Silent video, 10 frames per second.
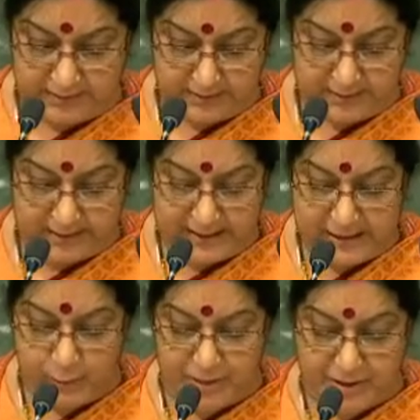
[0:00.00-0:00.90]
the blood and
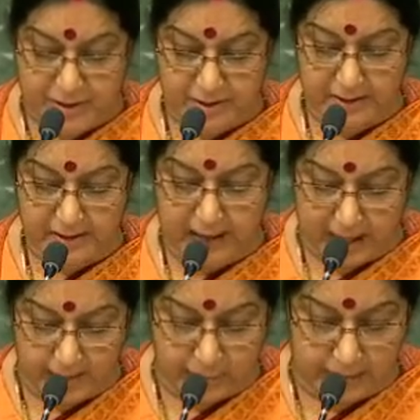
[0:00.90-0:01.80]
tears of innocent
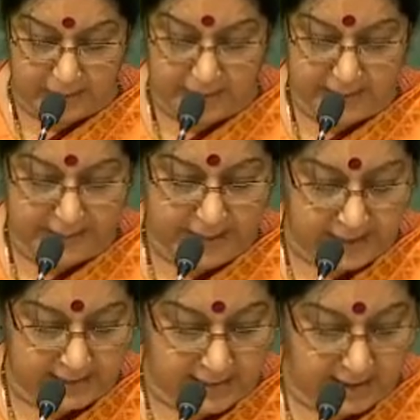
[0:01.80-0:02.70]
victims,
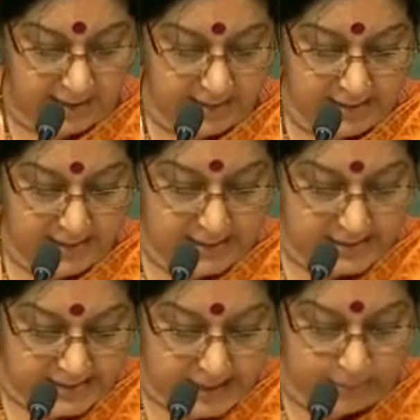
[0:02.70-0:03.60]
attacks this year
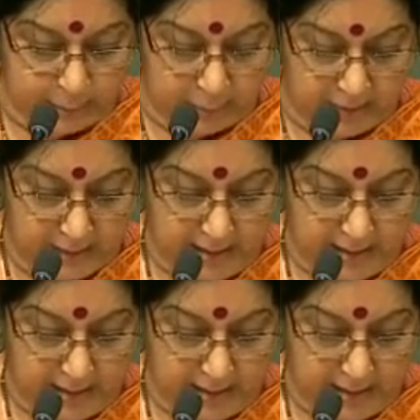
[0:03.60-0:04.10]
alone in Kabul